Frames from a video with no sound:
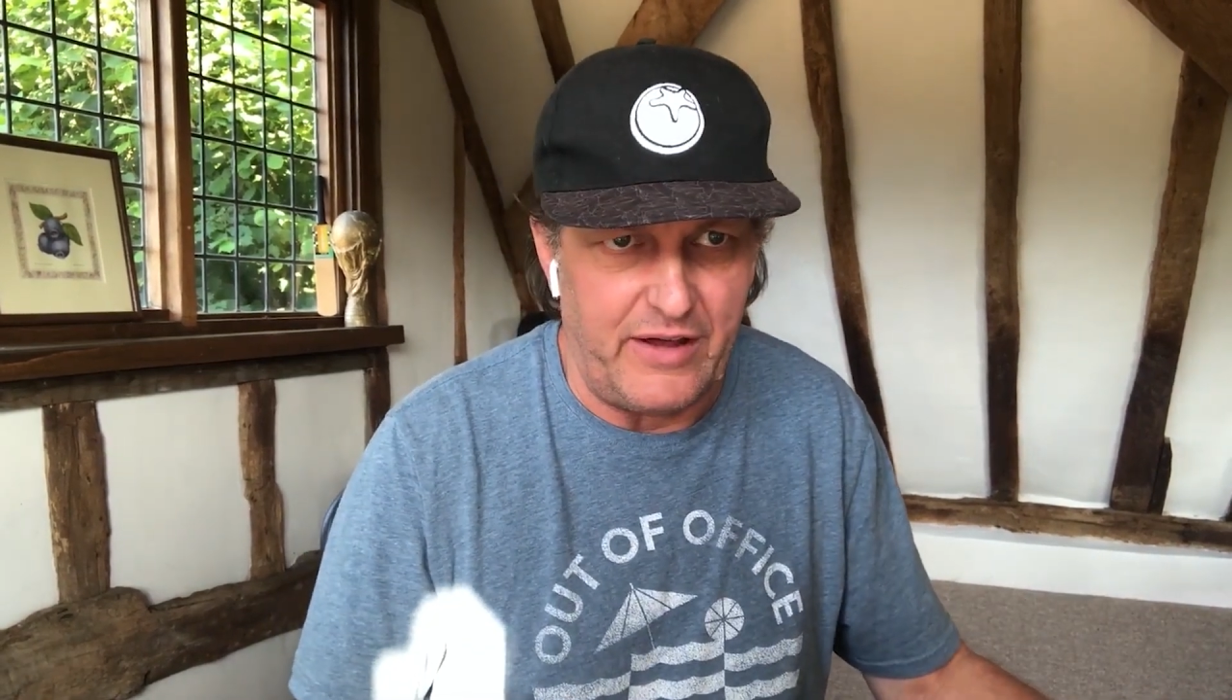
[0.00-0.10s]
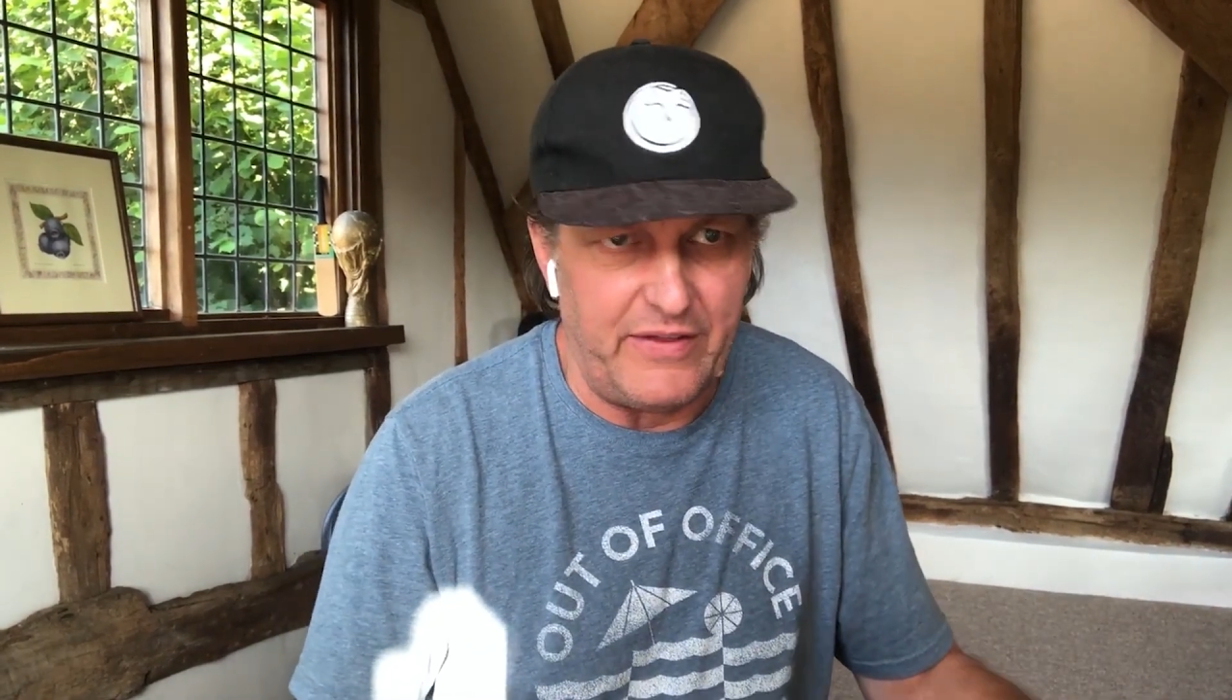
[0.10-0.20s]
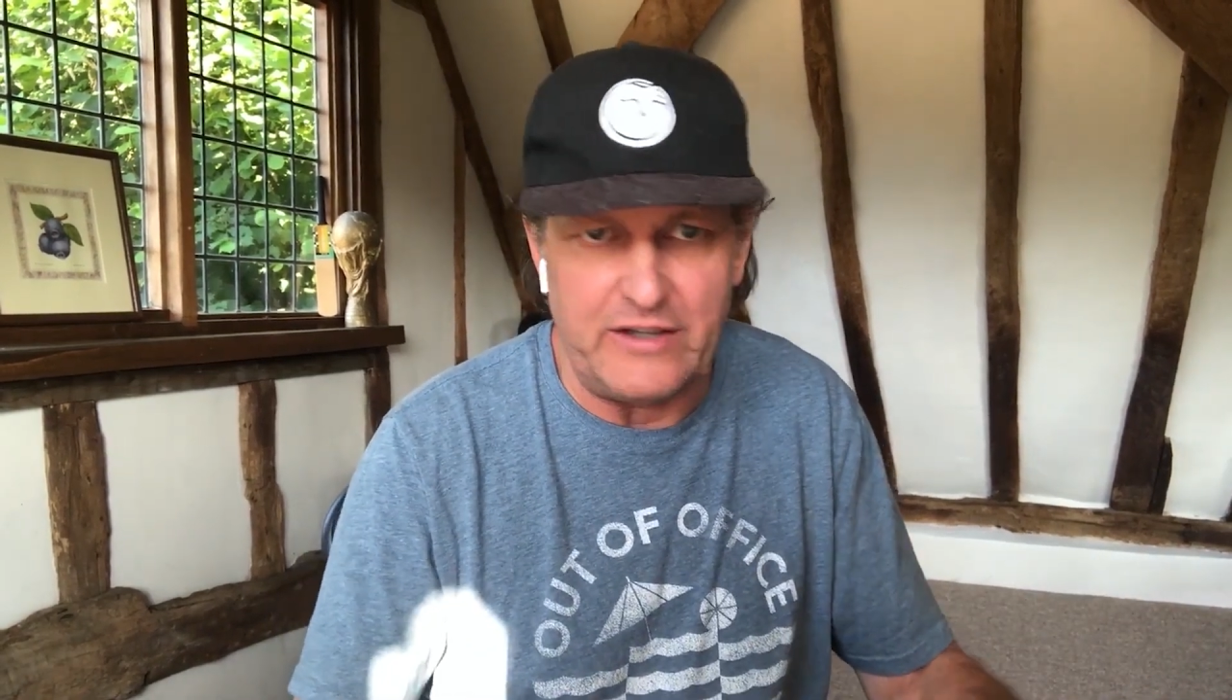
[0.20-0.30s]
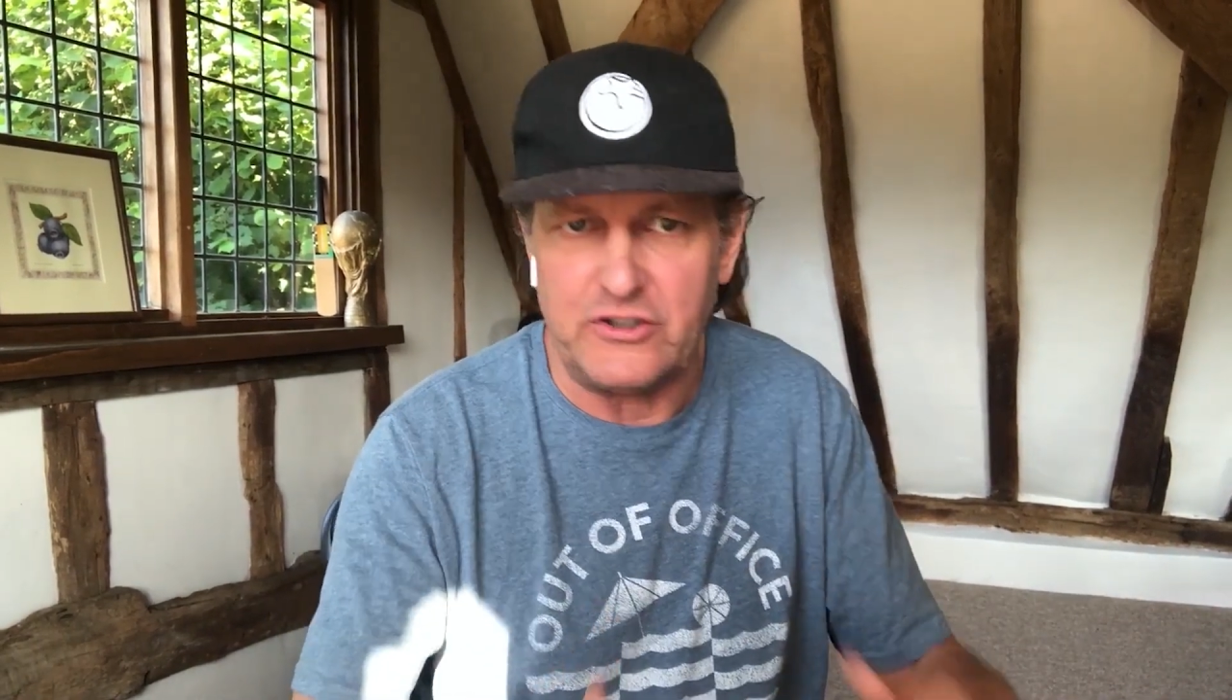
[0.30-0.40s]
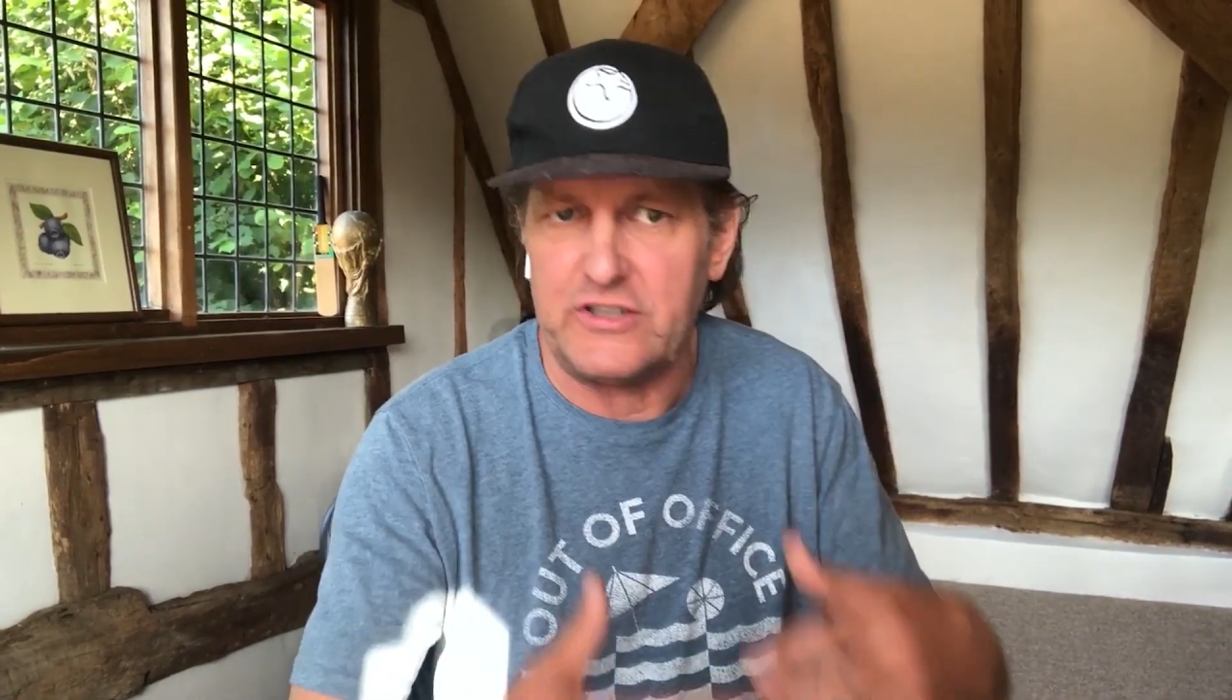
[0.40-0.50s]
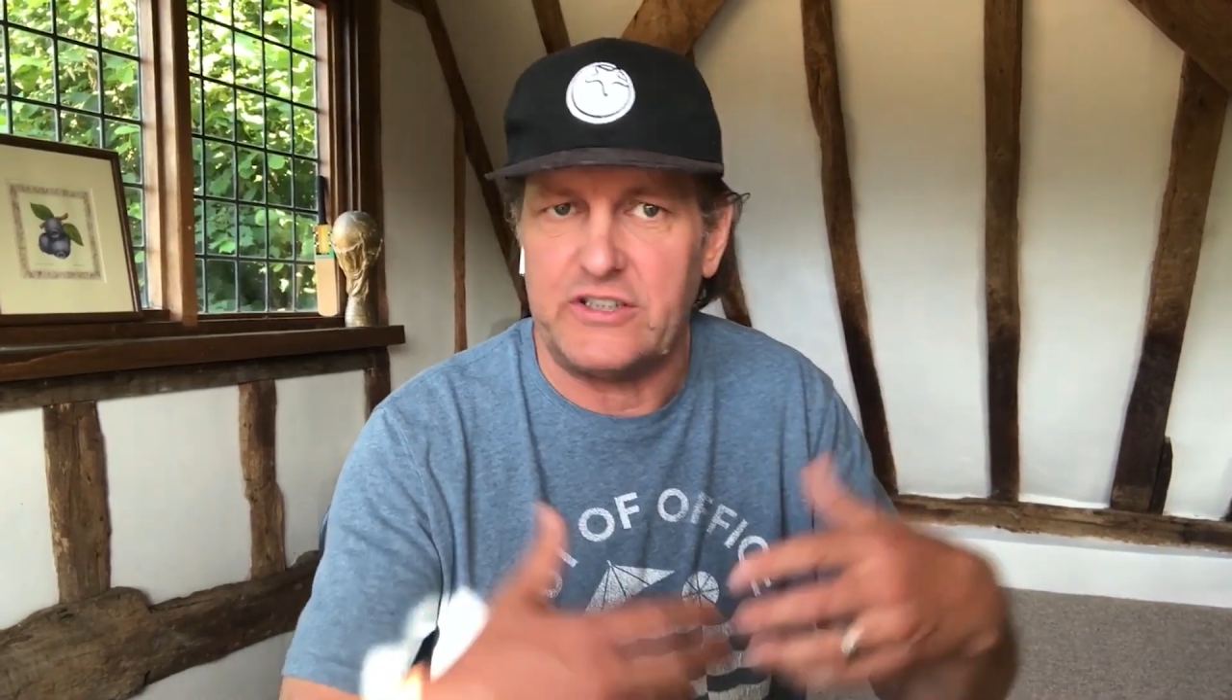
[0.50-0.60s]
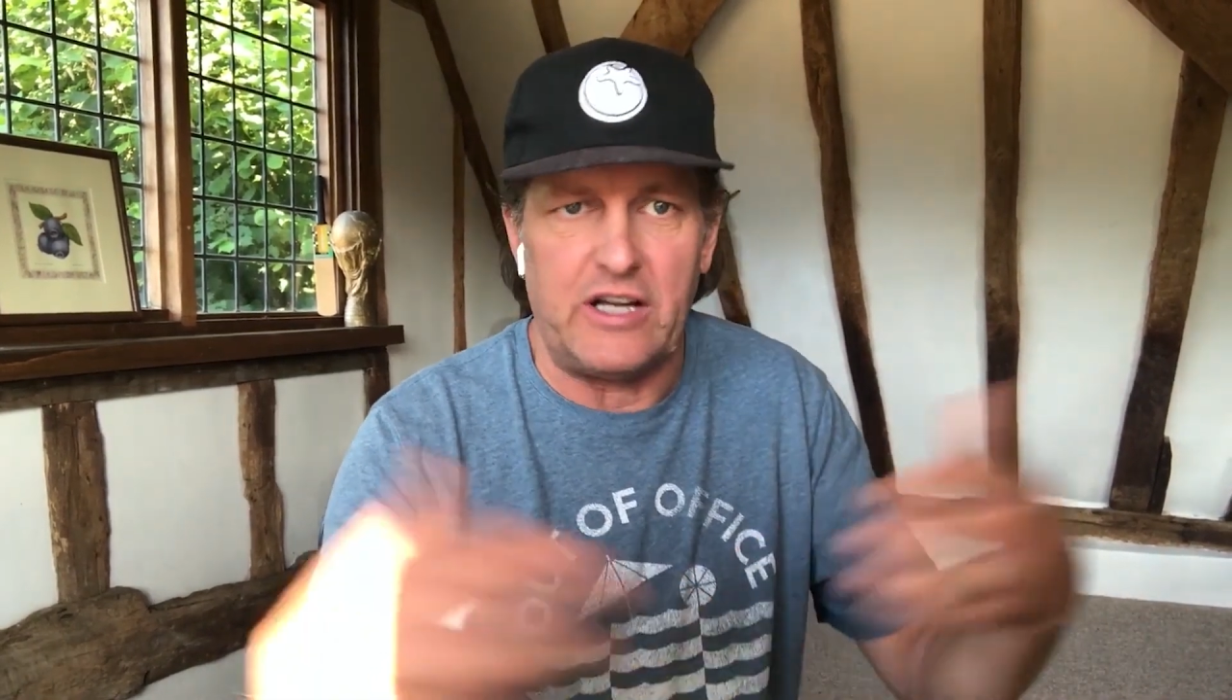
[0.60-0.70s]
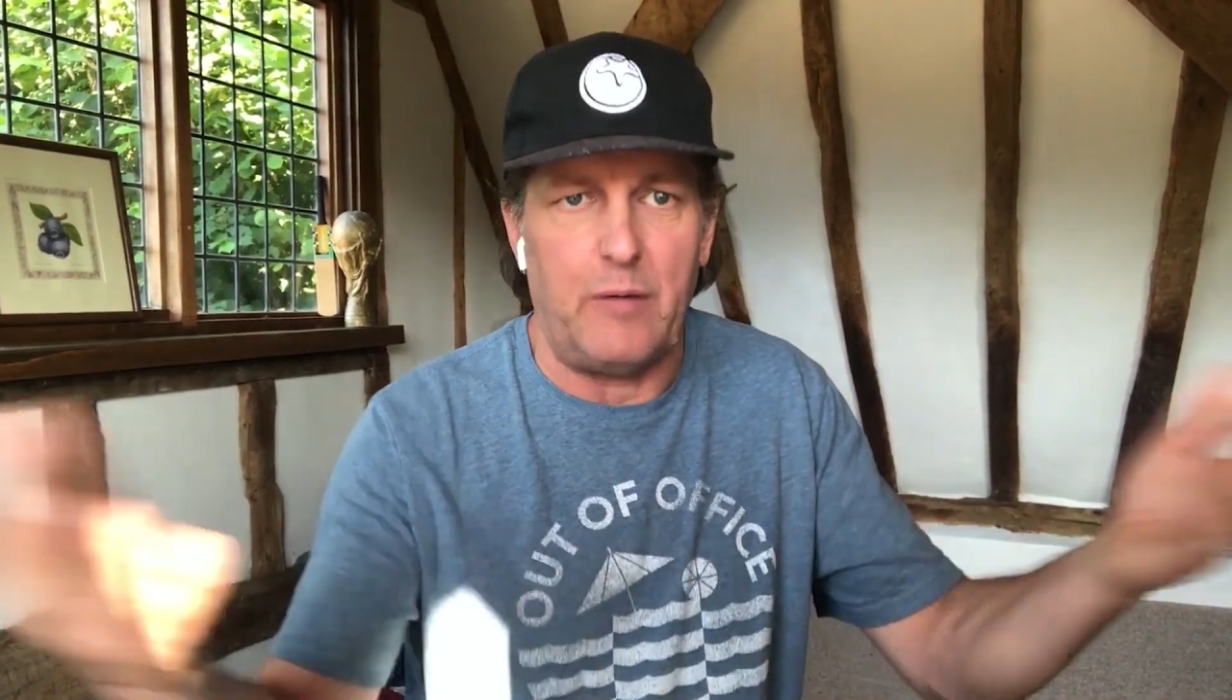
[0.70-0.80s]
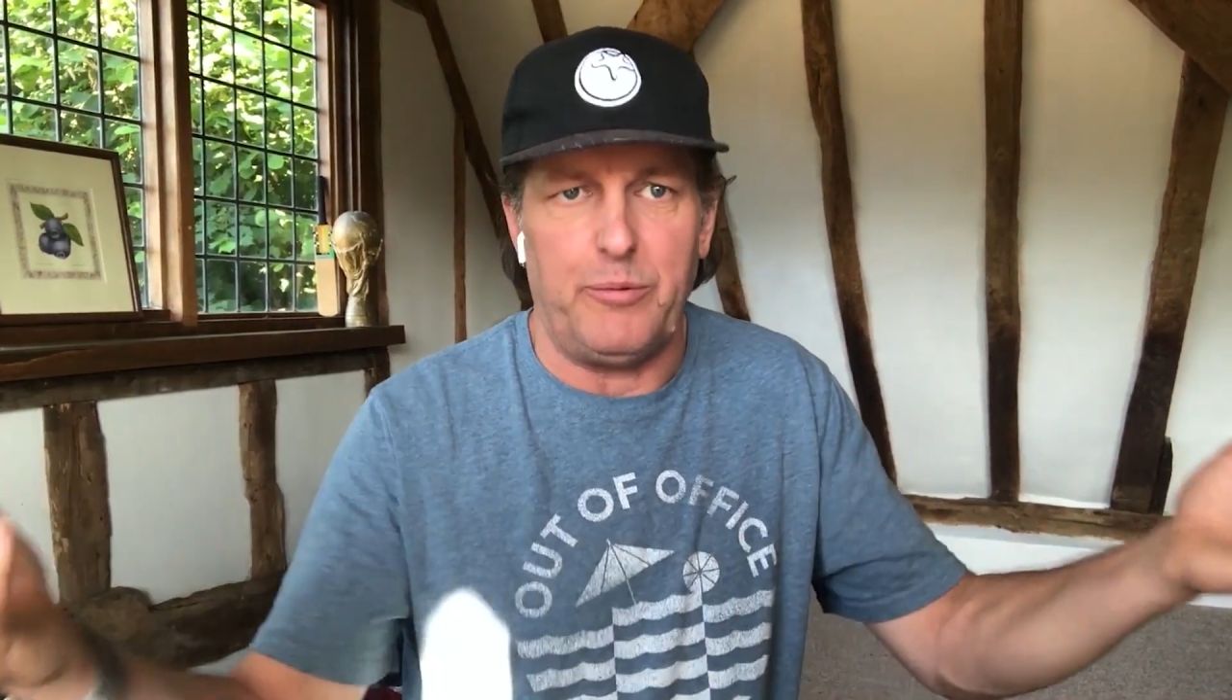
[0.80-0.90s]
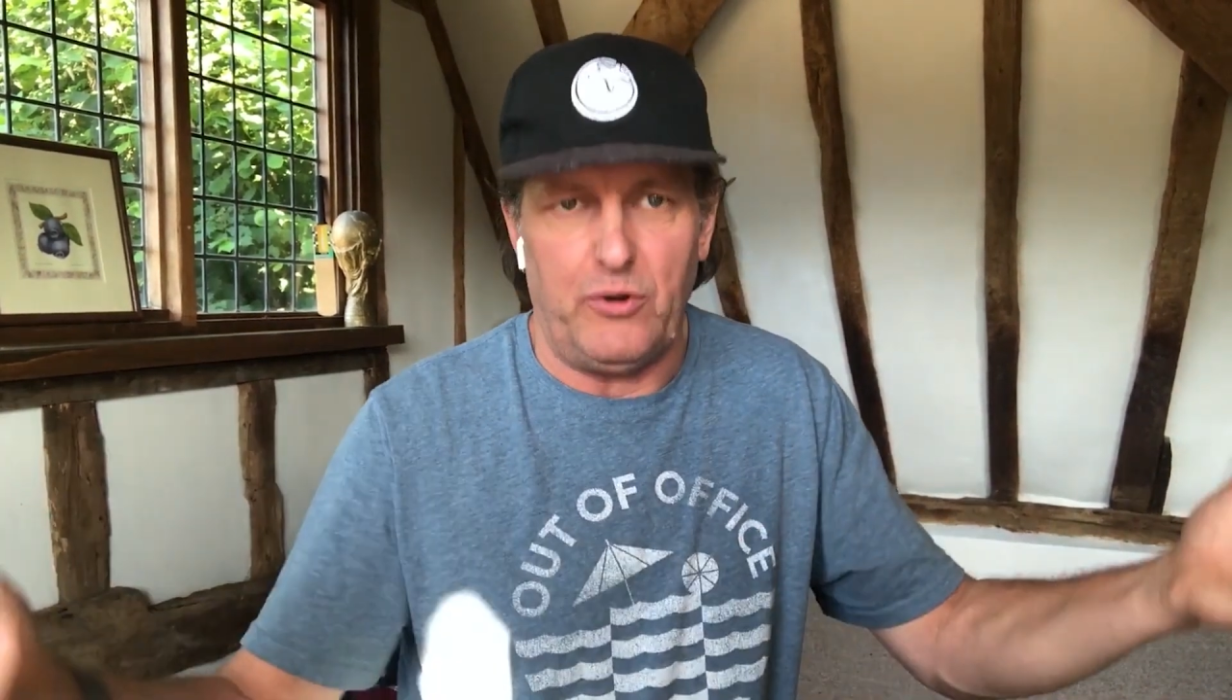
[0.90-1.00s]
and then just
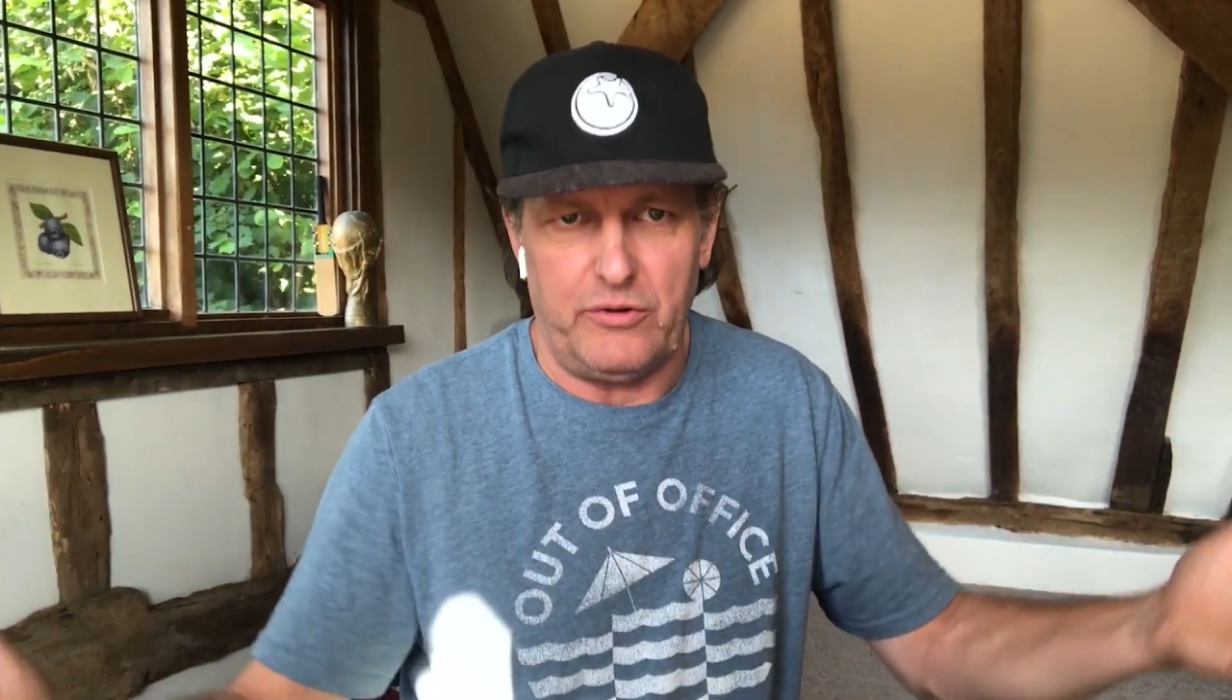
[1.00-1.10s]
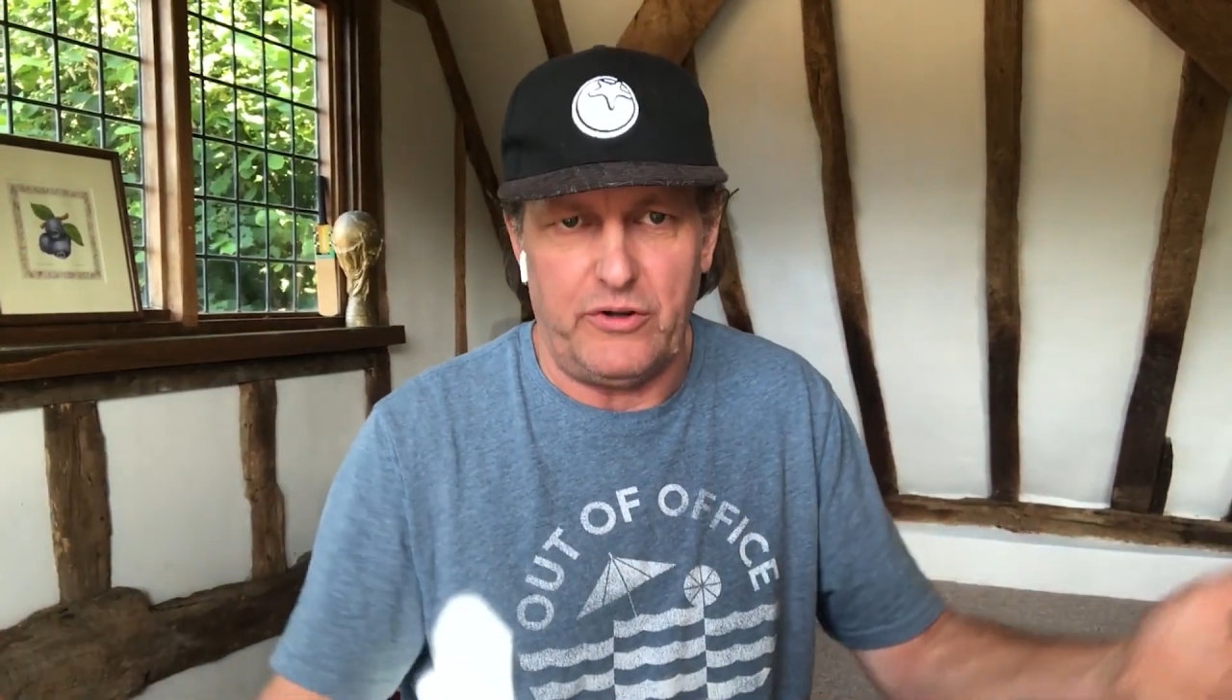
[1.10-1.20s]
double